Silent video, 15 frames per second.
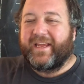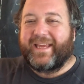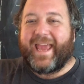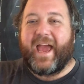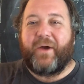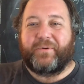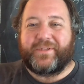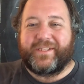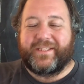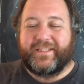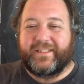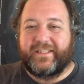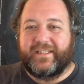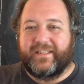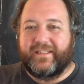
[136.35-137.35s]
Count
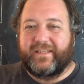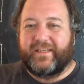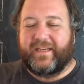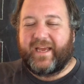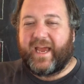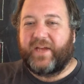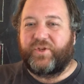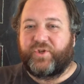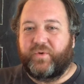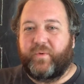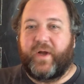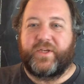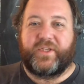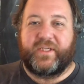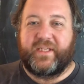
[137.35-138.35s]
as you're
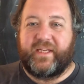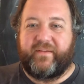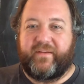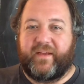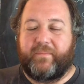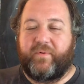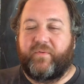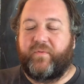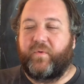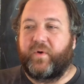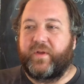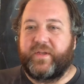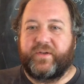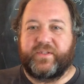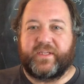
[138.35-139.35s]
watching TV before
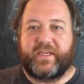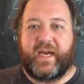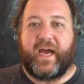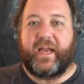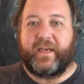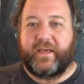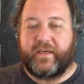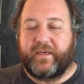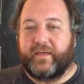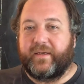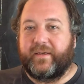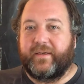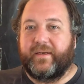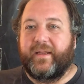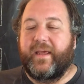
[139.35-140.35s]
there's a cut,
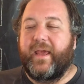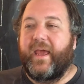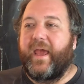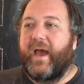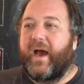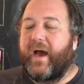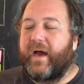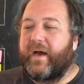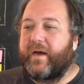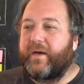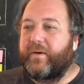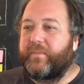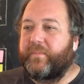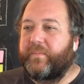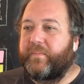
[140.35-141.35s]

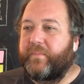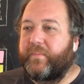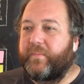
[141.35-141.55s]
um,